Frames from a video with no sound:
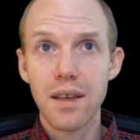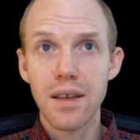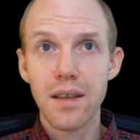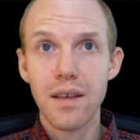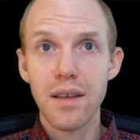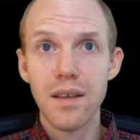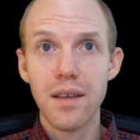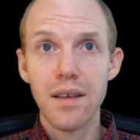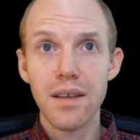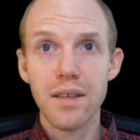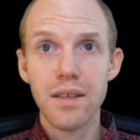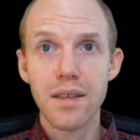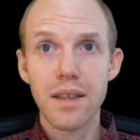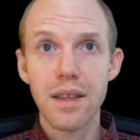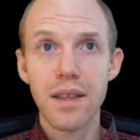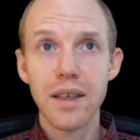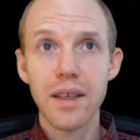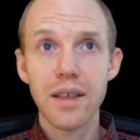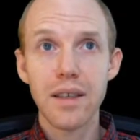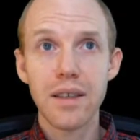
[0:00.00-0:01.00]
and
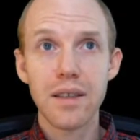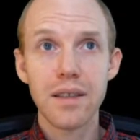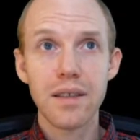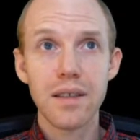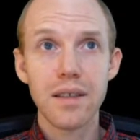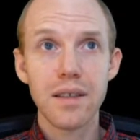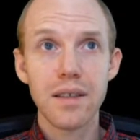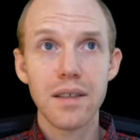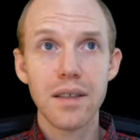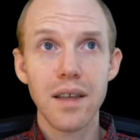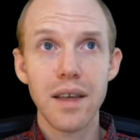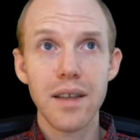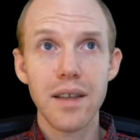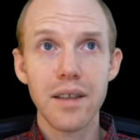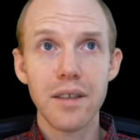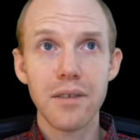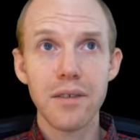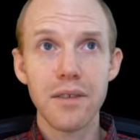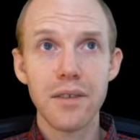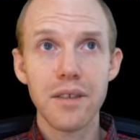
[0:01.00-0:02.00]
then I think
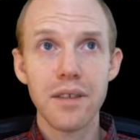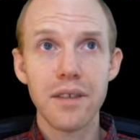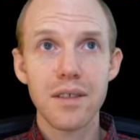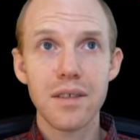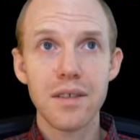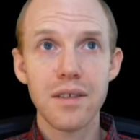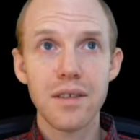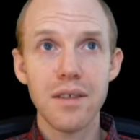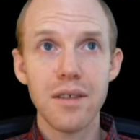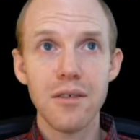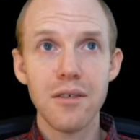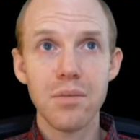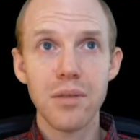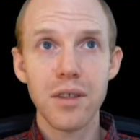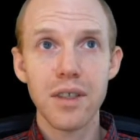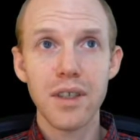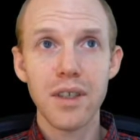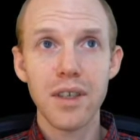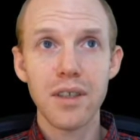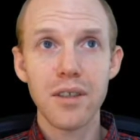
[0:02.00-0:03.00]
you can just open
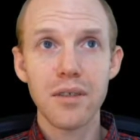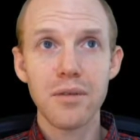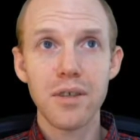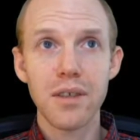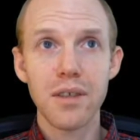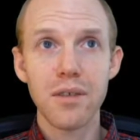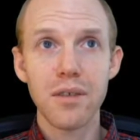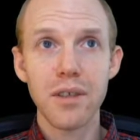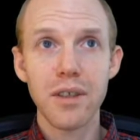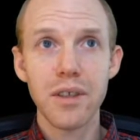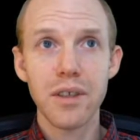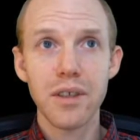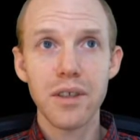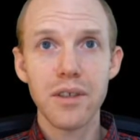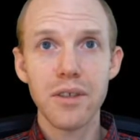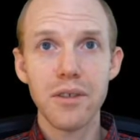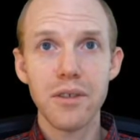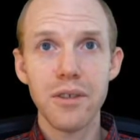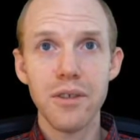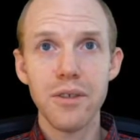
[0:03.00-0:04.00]
another one, or you can
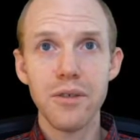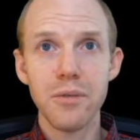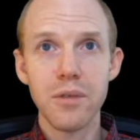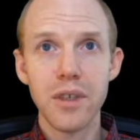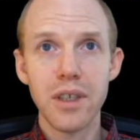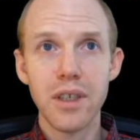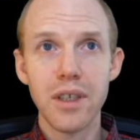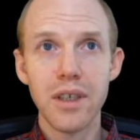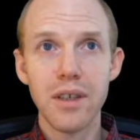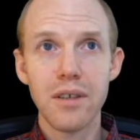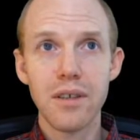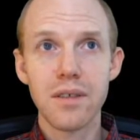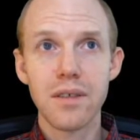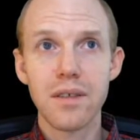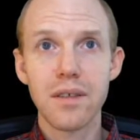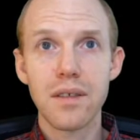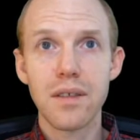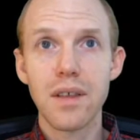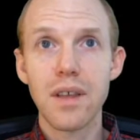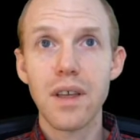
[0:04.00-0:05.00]
do new window,
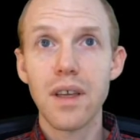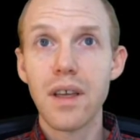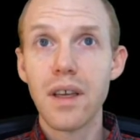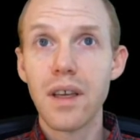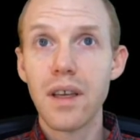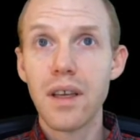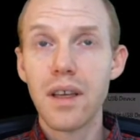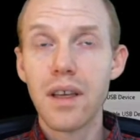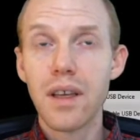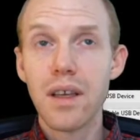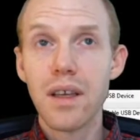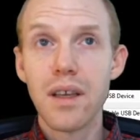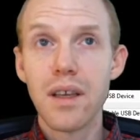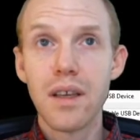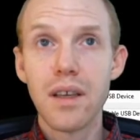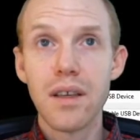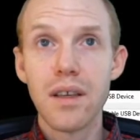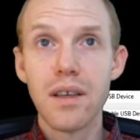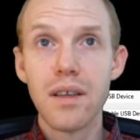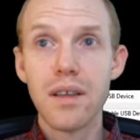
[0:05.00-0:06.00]

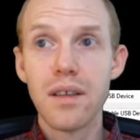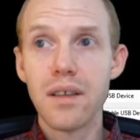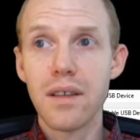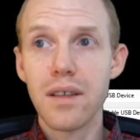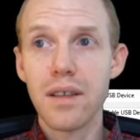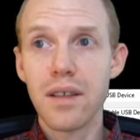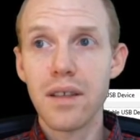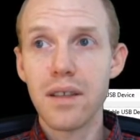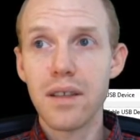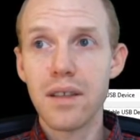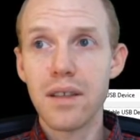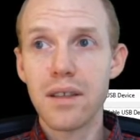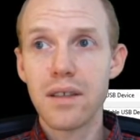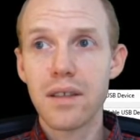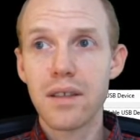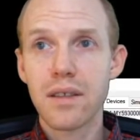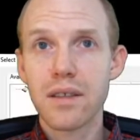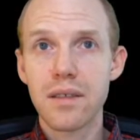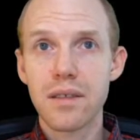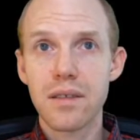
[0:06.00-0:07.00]
and
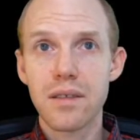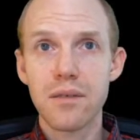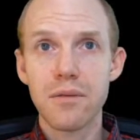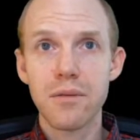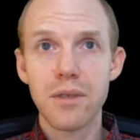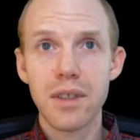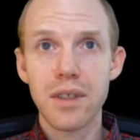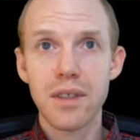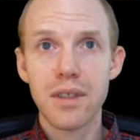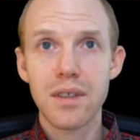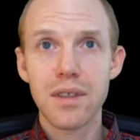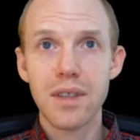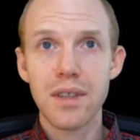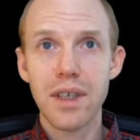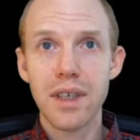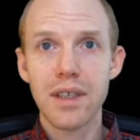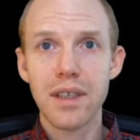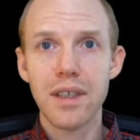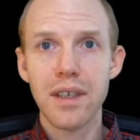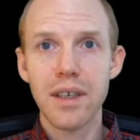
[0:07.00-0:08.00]
we can
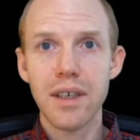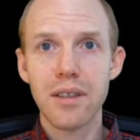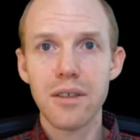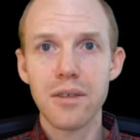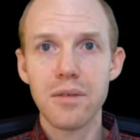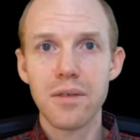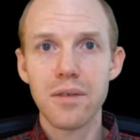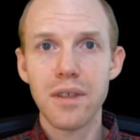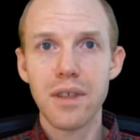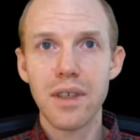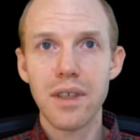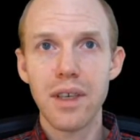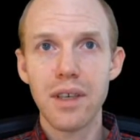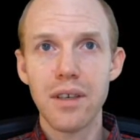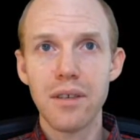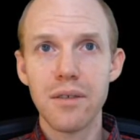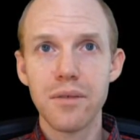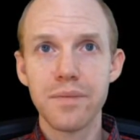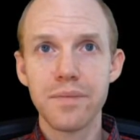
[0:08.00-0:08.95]
select the other one. Now